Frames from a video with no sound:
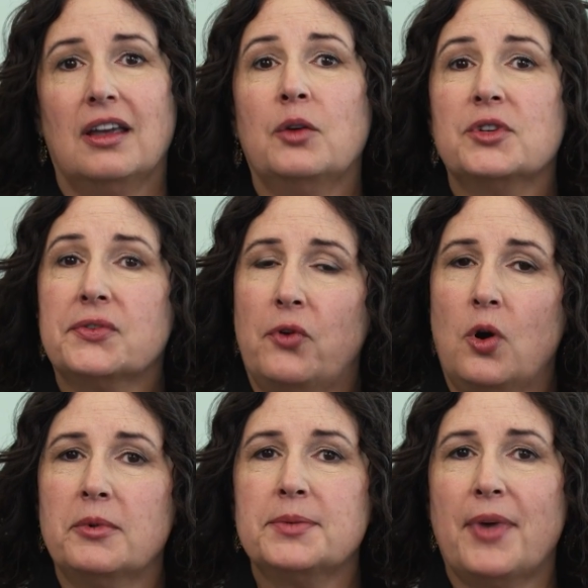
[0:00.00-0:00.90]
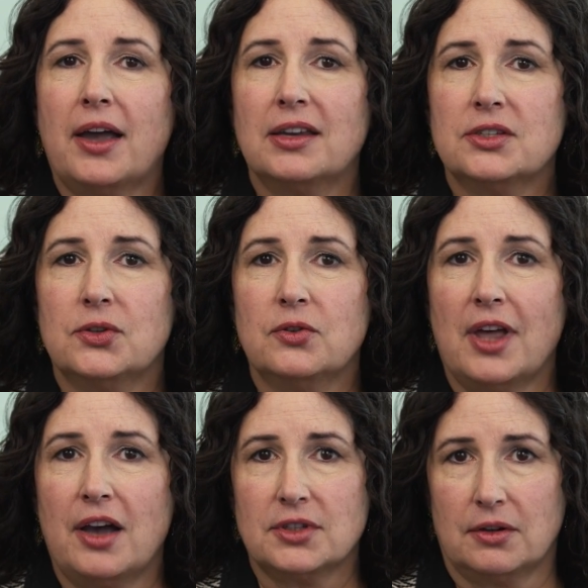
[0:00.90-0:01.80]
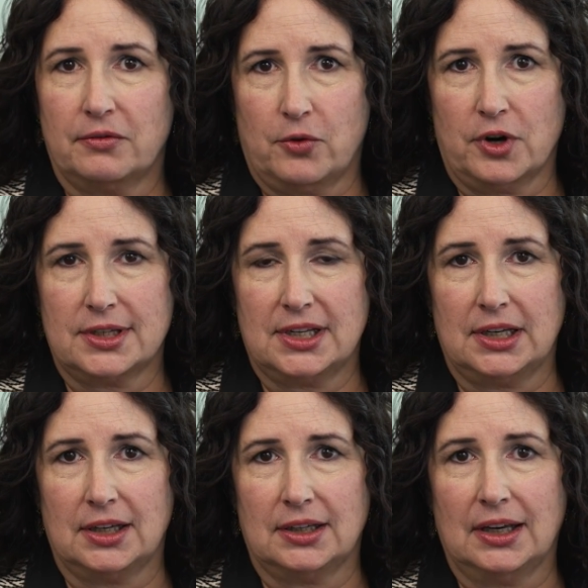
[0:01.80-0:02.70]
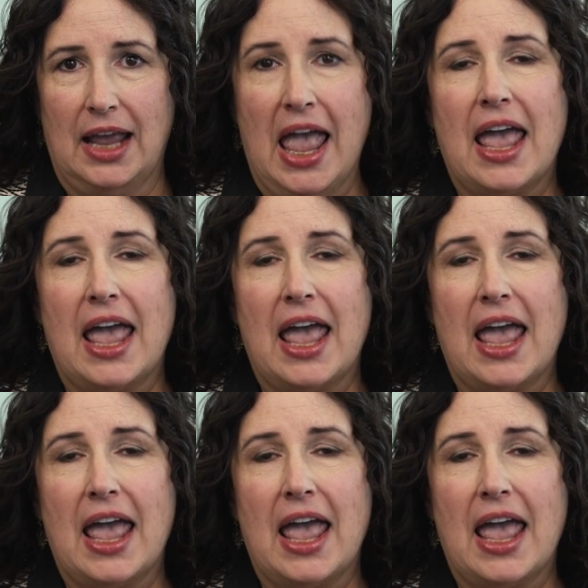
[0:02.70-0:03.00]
it was formed back in 2014